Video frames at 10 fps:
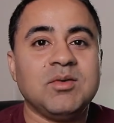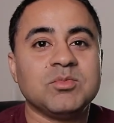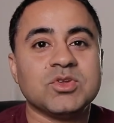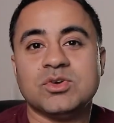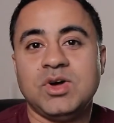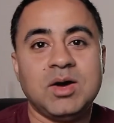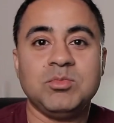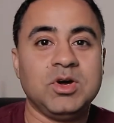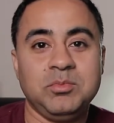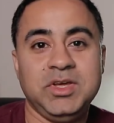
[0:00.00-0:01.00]
So I'm
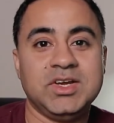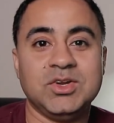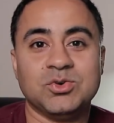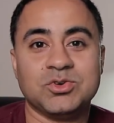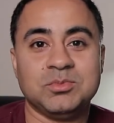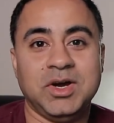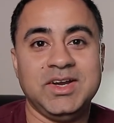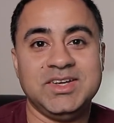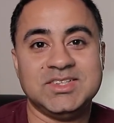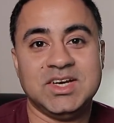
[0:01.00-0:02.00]
not being endorsed by
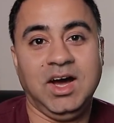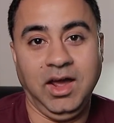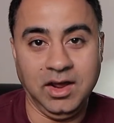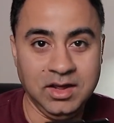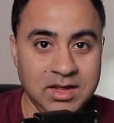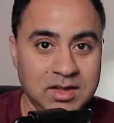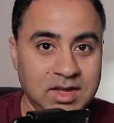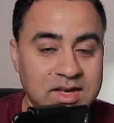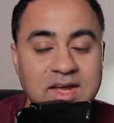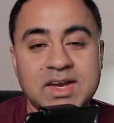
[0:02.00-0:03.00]
DJI
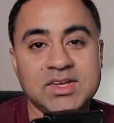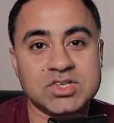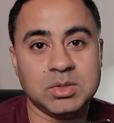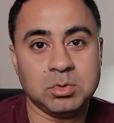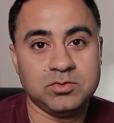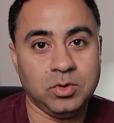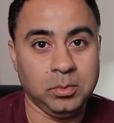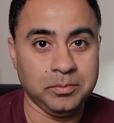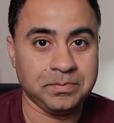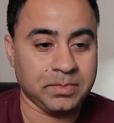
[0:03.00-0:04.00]
in any shape or
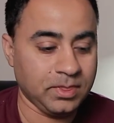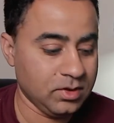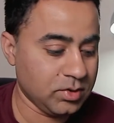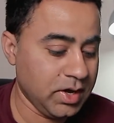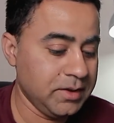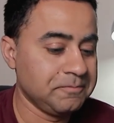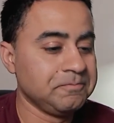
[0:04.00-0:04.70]
form. Okay.